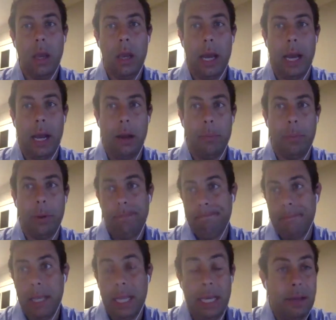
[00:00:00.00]
But
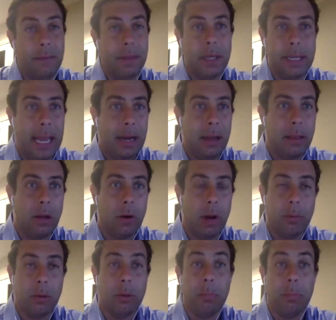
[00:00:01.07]
any of the data that you're
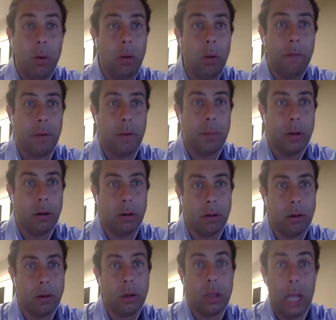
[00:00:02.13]
able to pull from
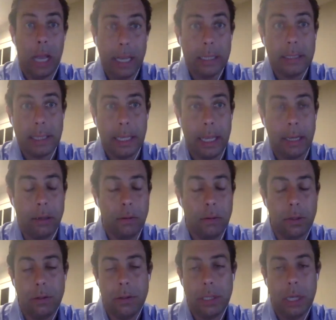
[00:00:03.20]
your clients, the end
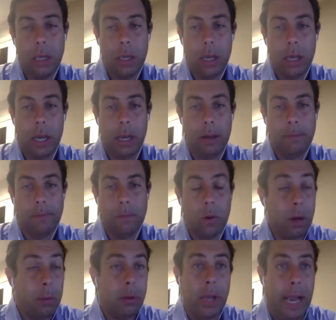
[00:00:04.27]
users, we're
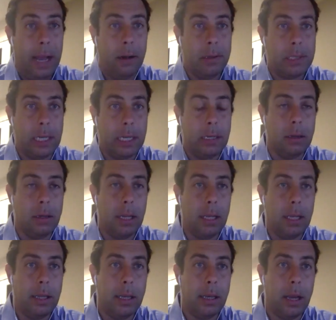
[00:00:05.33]
able to house in
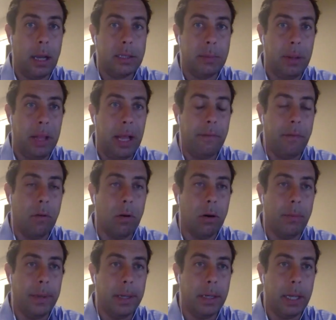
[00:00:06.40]
the Angaza
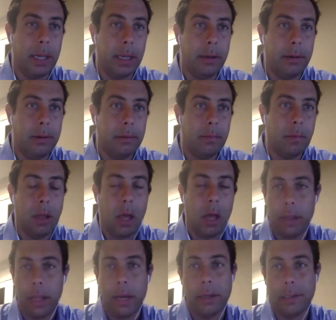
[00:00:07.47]
platform, and a lot of
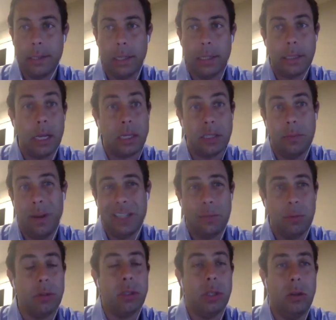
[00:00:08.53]
that is
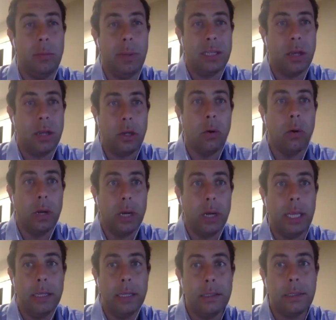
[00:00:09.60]
customizable to you based on your
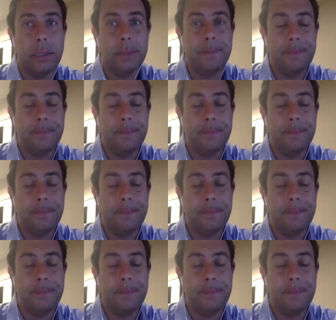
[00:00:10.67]
needs.